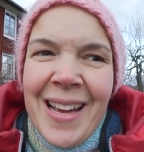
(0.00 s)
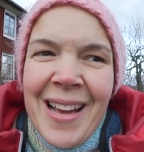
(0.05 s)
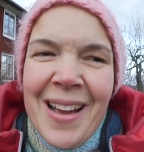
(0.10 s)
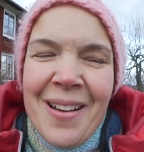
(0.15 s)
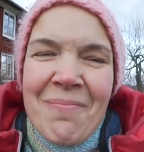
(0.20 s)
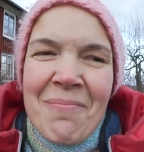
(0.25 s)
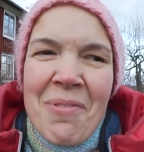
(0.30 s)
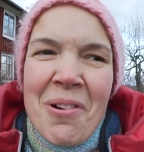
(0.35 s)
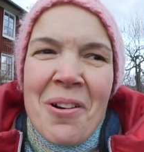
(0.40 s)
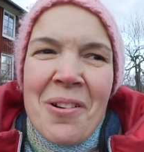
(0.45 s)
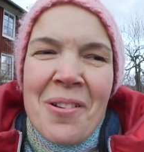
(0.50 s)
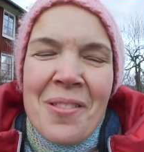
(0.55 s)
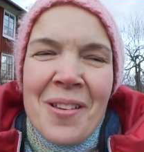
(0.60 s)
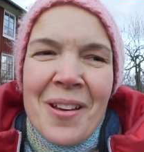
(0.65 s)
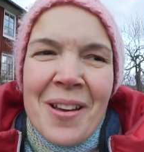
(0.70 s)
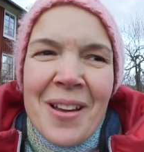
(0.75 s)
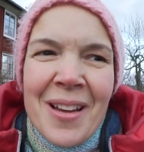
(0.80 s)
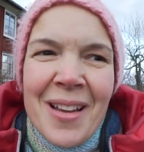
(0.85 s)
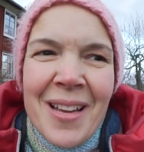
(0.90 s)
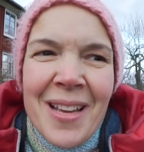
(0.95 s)
among
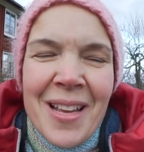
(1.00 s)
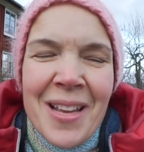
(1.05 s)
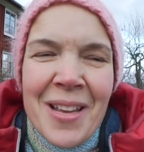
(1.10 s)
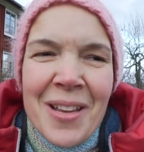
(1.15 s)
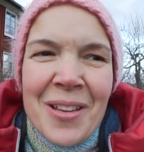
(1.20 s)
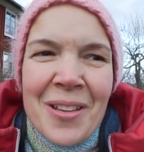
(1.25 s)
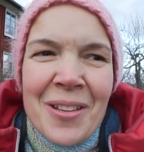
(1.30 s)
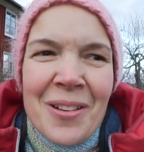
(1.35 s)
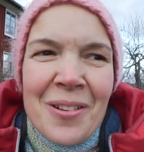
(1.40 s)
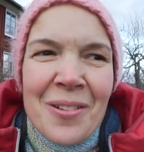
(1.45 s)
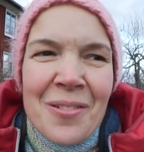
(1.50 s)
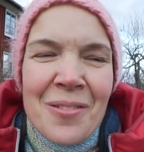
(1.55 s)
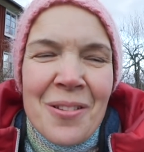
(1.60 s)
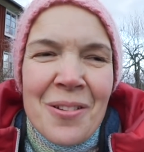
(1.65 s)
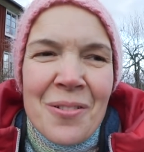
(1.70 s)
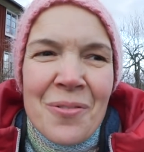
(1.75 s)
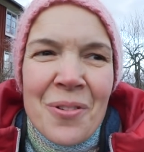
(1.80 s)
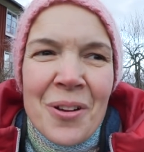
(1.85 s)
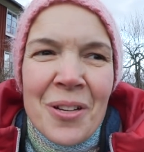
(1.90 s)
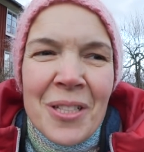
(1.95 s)
the, you know,
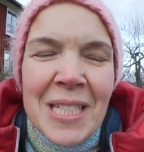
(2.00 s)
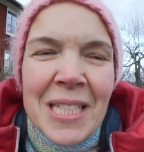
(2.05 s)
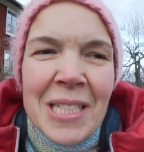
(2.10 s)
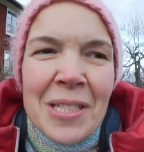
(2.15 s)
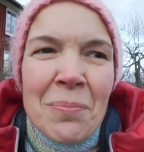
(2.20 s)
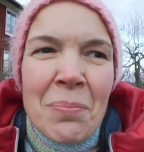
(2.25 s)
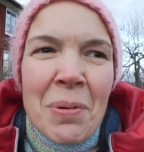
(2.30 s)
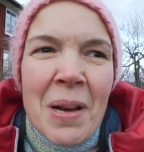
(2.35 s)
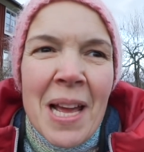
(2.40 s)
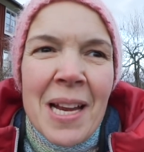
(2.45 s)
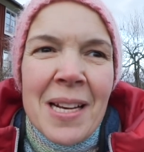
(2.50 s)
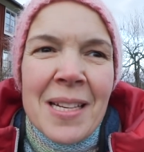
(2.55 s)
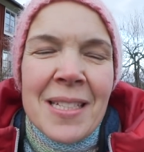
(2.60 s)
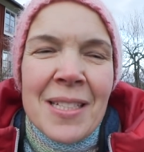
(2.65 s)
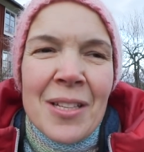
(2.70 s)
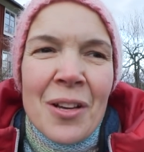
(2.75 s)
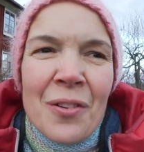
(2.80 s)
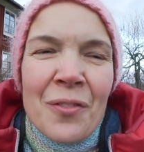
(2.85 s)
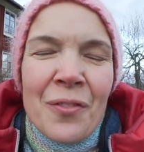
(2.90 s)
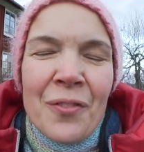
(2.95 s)
the rotten
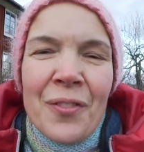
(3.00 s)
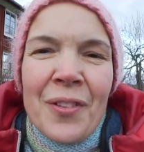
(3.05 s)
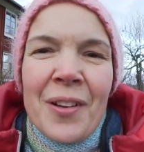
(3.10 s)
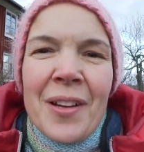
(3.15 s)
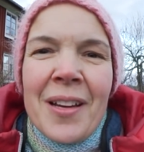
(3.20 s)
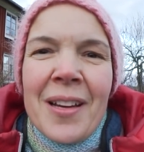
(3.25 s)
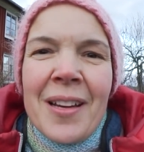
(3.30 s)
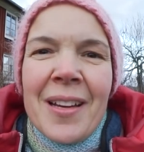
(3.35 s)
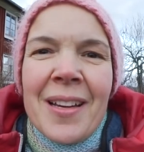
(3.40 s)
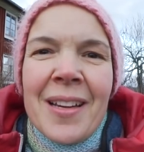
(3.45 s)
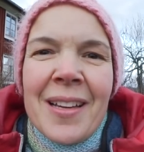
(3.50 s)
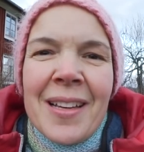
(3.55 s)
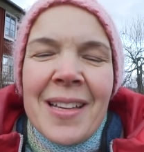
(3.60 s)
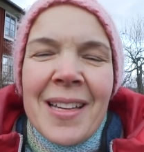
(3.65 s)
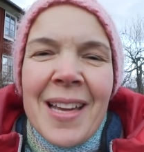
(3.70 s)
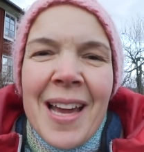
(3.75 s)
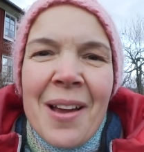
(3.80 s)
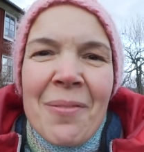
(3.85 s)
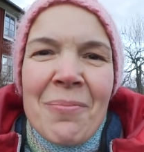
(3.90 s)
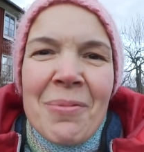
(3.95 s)
plants of
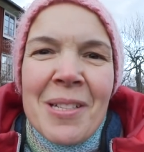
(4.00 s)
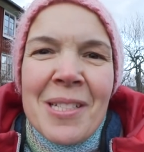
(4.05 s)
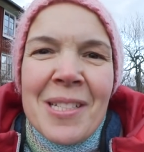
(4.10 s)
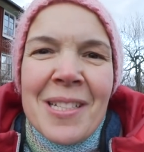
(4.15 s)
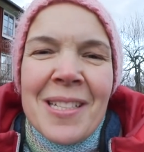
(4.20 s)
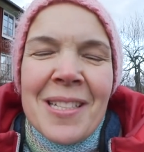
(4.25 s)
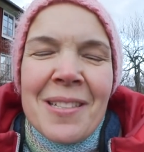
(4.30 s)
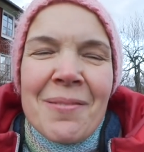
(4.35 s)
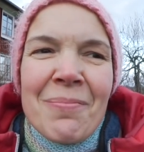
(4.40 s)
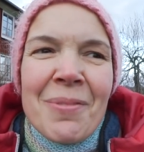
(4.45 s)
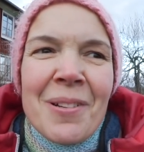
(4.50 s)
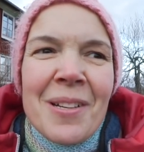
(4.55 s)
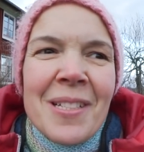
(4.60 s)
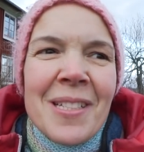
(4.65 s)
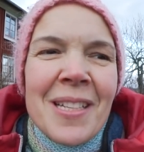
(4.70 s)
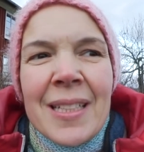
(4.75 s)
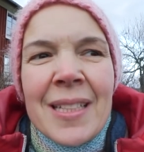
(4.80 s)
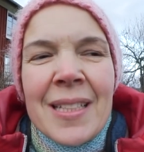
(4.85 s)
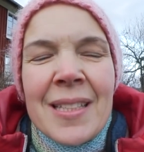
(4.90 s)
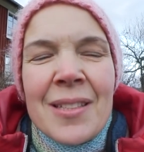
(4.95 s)
cabbages,
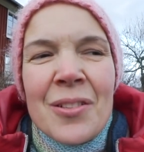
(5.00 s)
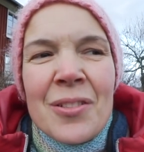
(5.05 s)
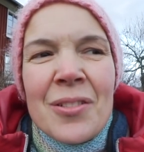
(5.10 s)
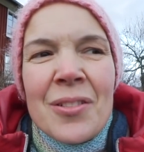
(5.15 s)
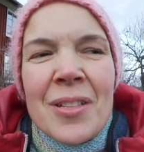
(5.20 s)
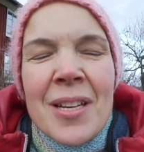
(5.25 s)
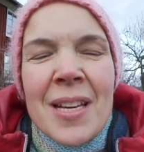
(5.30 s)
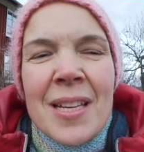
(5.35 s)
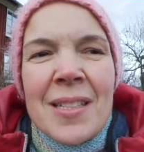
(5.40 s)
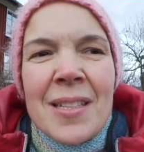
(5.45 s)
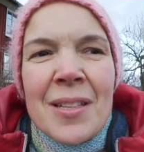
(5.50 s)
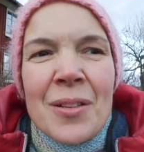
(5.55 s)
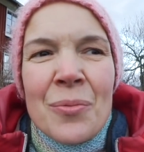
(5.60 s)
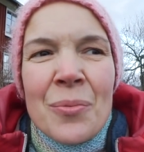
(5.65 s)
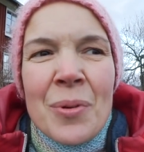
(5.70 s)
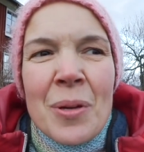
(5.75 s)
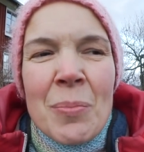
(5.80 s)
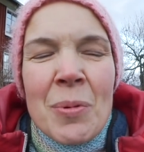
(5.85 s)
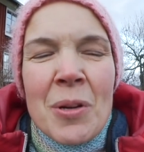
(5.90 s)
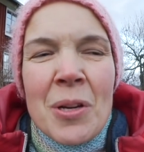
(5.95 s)
but it's also nice in a
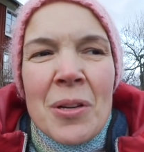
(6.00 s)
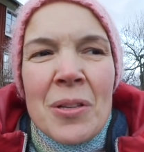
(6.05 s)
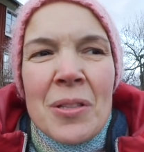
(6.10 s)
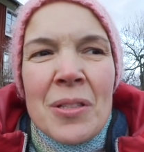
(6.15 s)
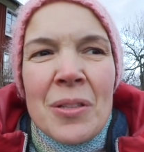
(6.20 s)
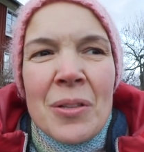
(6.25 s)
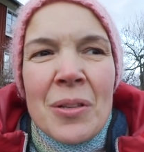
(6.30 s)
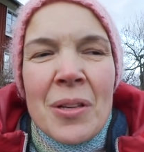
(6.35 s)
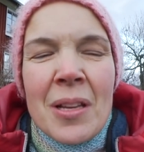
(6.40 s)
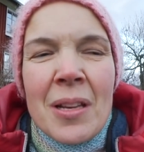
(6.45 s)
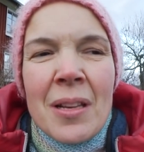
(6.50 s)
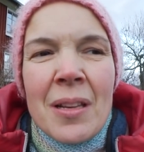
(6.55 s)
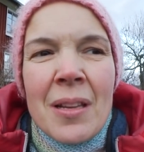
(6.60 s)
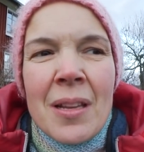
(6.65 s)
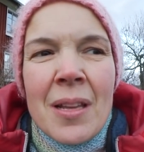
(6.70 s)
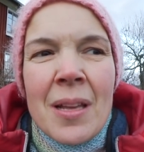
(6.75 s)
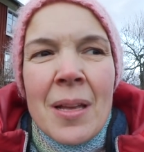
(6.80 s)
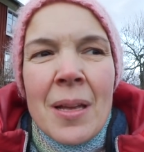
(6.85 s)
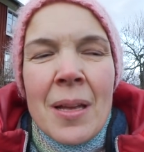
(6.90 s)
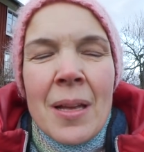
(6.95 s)
way because you
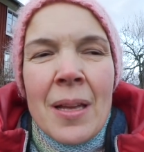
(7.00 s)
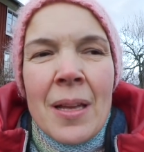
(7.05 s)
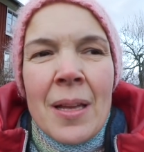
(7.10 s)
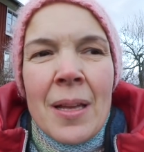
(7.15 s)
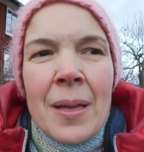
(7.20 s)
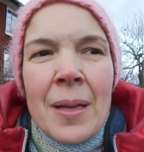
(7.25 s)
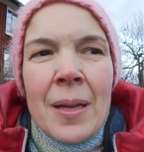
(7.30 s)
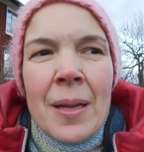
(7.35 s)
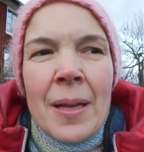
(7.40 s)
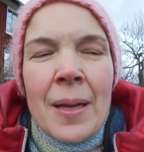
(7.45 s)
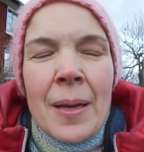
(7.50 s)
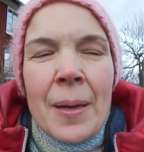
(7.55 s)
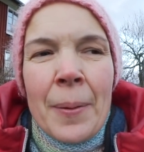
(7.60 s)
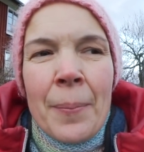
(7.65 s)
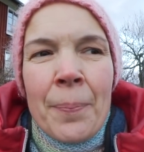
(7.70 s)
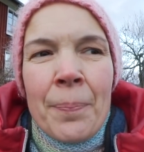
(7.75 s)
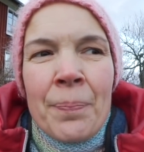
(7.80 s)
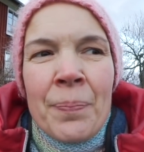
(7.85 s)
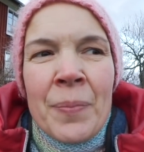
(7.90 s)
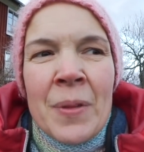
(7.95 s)
can
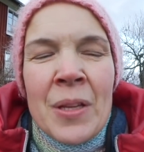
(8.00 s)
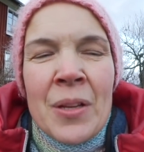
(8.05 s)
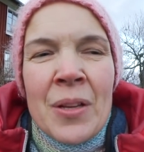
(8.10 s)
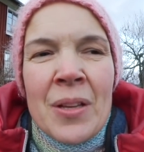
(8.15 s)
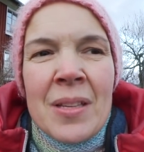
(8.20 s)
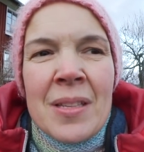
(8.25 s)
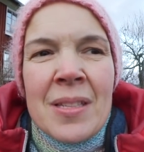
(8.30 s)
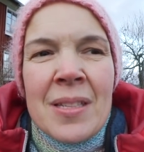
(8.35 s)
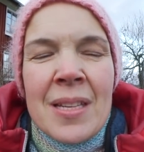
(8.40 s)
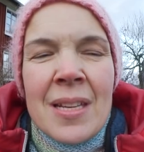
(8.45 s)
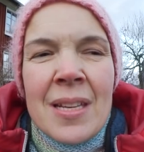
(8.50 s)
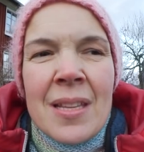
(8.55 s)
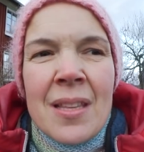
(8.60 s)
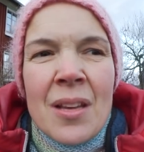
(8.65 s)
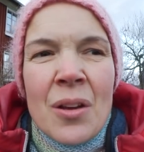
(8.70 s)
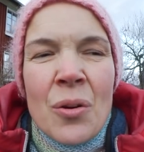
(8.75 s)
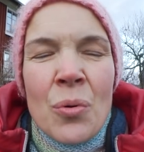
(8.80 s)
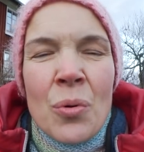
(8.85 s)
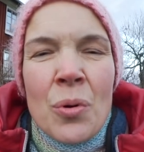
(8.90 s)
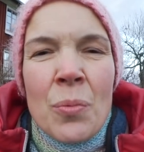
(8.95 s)
see
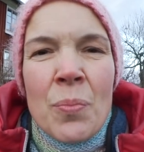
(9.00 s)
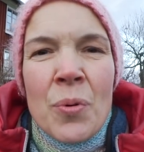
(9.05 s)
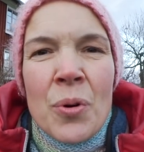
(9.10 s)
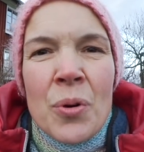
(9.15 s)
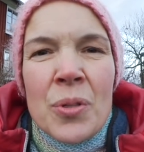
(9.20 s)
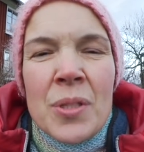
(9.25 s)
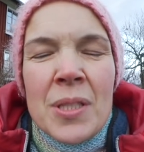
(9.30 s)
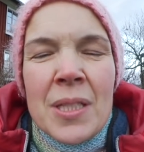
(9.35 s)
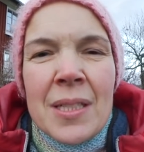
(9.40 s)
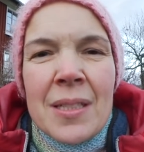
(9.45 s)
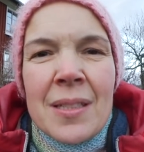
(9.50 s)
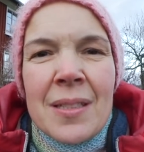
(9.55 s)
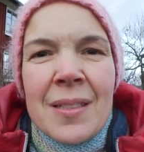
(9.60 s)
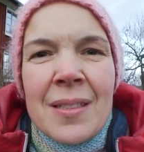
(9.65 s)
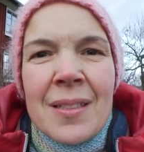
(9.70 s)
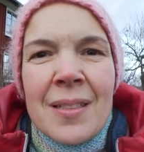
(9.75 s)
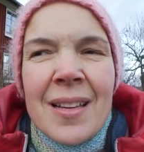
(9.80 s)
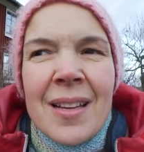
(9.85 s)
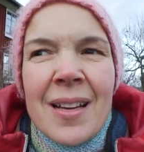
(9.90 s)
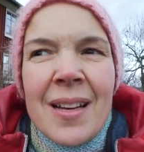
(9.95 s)
the whole
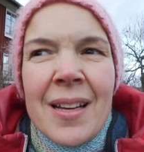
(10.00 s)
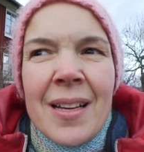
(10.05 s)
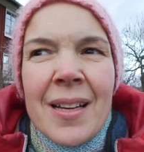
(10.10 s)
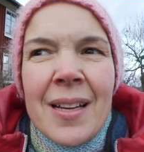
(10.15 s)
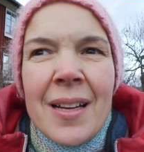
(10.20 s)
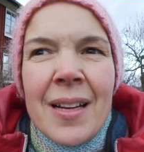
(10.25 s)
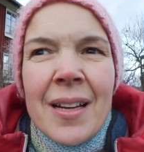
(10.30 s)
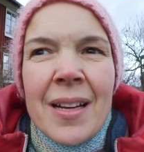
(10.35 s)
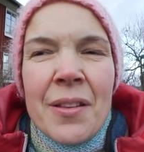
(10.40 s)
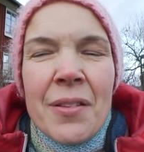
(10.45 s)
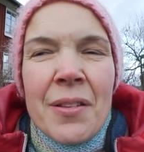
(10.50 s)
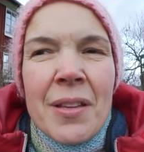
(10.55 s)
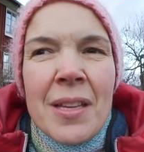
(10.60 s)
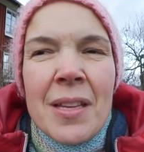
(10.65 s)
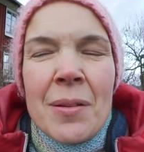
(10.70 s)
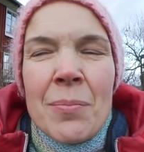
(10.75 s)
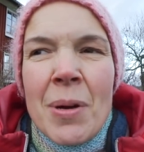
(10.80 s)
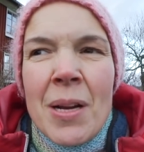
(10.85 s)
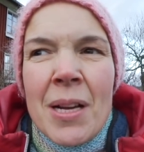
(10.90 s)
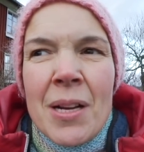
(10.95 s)
process. I
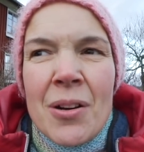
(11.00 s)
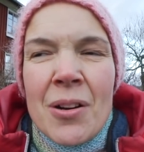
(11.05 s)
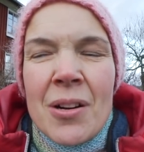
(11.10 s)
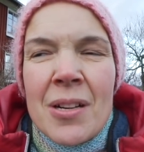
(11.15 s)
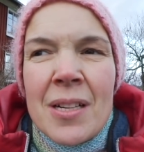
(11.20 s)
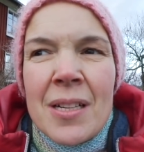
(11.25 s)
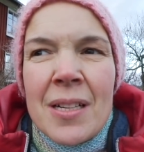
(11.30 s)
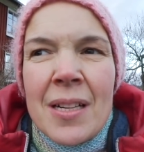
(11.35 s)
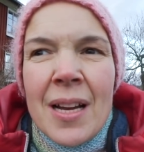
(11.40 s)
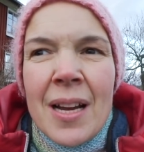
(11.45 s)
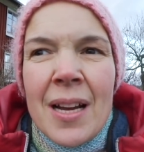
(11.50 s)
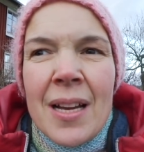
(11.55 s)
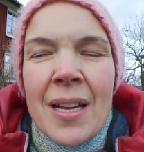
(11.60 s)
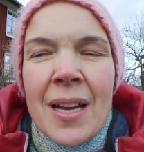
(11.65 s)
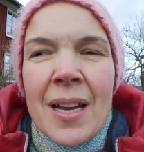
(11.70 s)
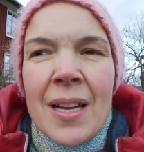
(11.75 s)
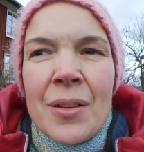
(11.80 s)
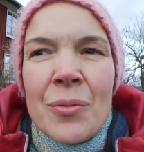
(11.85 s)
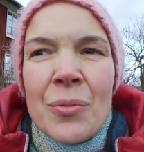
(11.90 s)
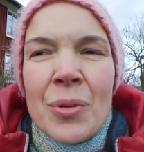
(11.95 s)
think in my garden
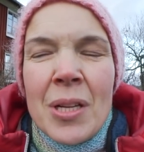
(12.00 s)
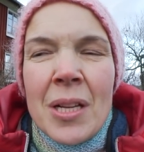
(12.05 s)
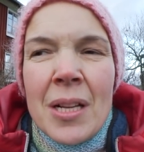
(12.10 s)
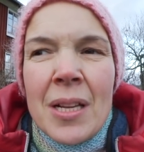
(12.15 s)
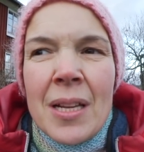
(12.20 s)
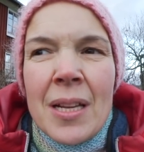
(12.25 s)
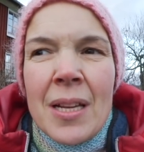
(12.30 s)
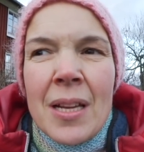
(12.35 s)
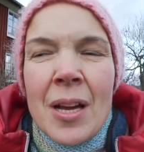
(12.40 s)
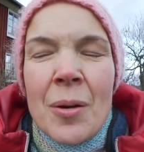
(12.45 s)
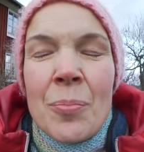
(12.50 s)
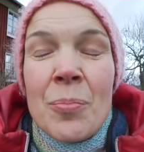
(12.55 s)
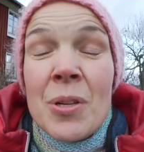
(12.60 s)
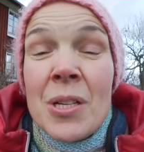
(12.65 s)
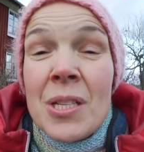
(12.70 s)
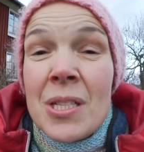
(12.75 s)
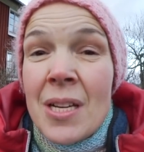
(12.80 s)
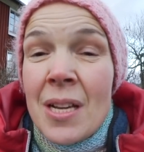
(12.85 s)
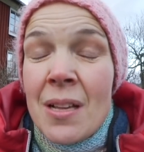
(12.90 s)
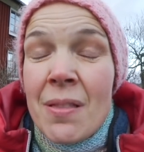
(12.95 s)
I really
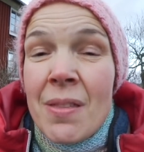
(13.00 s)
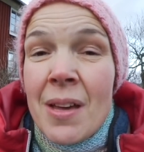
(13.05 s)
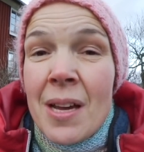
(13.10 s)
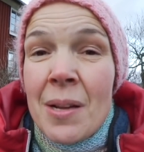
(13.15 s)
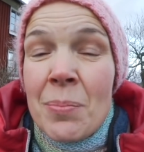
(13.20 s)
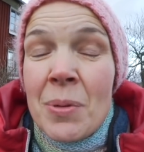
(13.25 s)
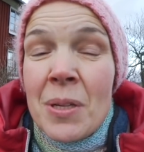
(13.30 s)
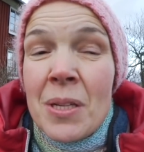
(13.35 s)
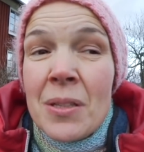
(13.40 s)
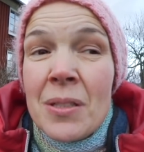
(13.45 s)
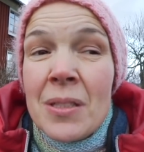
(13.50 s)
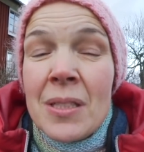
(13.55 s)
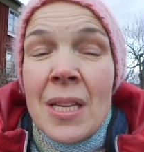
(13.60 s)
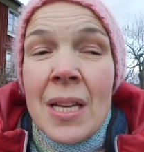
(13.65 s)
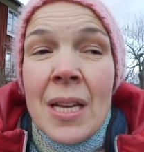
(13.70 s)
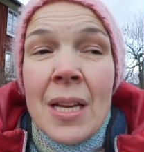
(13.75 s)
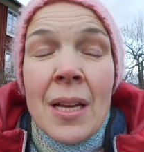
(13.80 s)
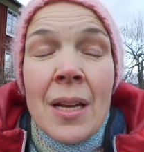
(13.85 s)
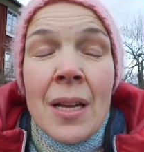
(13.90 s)
appreciate that because